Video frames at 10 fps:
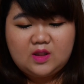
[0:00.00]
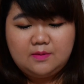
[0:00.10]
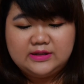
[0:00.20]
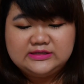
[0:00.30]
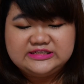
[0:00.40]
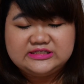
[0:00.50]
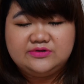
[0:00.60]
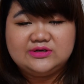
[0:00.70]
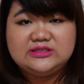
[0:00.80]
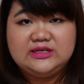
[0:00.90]
but this is
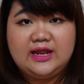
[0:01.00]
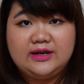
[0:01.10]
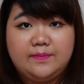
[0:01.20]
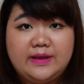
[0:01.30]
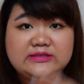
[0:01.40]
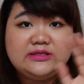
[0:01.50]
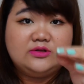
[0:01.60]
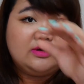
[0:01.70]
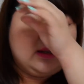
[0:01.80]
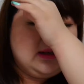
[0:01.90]
seriously like the best thing
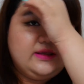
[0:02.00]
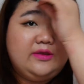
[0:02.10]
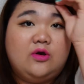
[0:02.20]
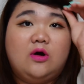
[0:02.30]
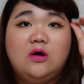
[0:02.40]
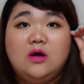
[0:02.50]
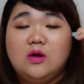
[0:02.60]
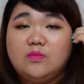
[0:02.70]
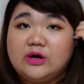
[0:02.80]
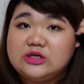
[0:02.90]
to clean your
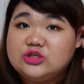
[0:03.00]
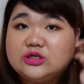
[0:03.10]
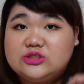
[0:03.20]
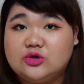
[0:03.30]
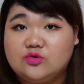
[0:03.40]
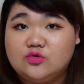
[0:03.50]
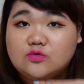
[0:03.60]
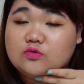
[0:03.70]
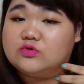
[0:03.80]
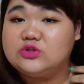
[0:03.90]
brushes, your
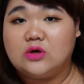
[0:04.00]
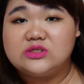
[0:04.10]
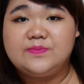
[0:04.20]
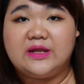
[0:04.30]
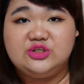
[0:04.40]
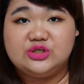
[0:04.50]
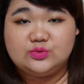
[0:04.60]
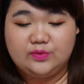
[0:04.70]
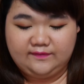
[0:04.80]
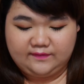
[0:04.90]
tools, your
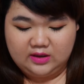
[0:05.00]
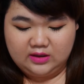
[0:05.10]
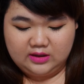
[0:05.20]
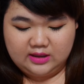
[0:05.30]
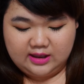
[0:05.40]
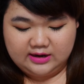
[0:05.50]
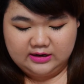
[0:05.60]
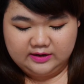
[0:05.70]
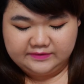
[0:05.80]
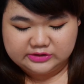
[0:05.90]
sponges with, and I
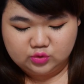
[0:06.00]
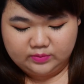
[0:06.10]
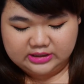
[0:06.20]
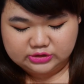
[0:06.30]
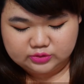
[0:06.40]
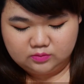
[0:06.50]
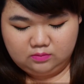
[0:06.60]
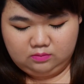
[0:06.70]
love it so much.